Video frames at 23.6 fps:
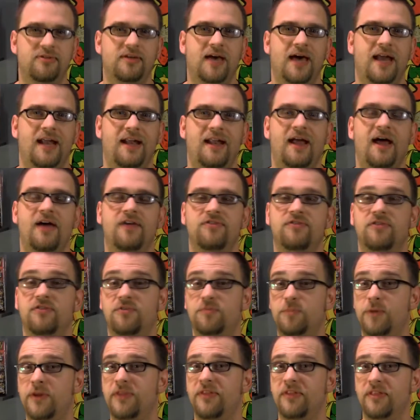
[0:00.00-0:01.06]
kind of nice to
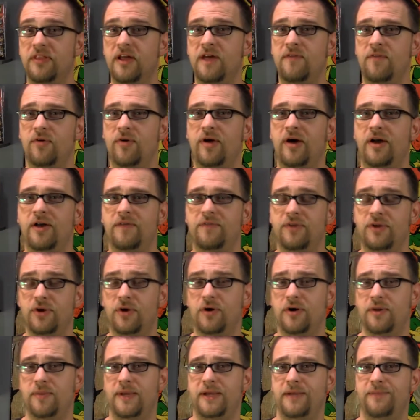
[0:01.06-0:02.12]
spread the love around, if you know
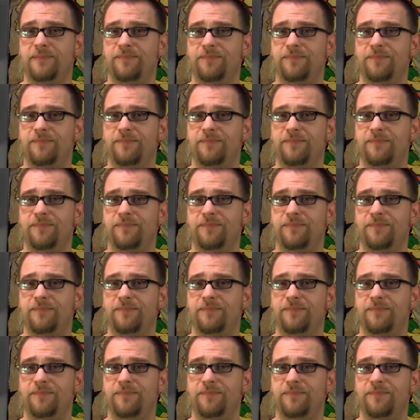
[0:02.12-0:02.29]
what I mean.